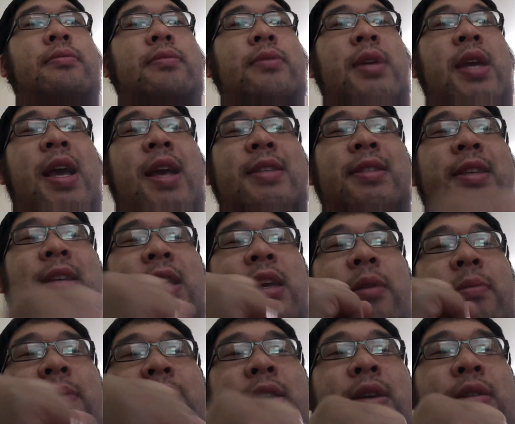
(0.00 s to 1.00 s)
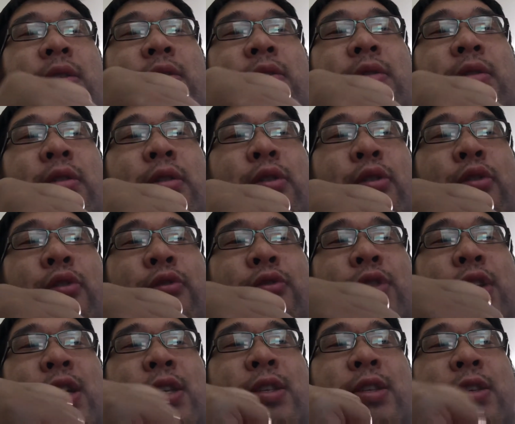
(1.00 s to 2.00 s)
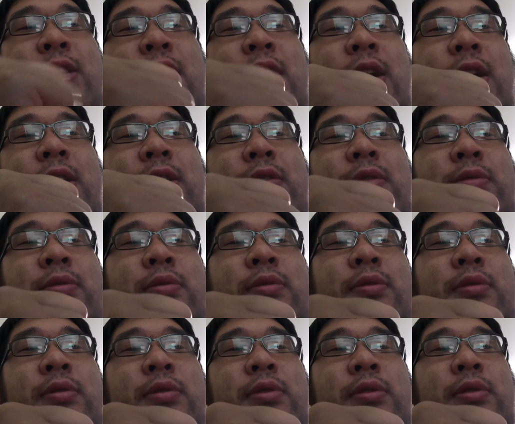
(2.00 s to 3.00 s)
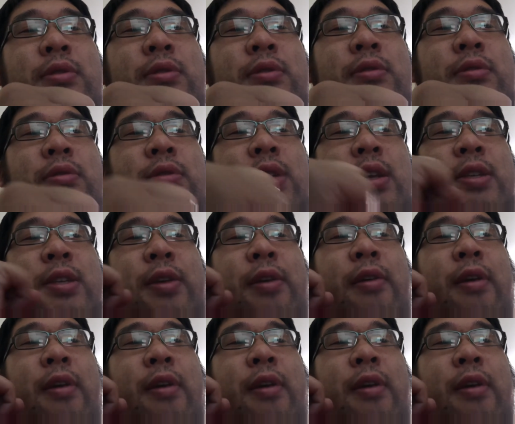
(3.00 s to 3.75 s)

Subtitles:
He has the gimmick of Jason Todd. He has the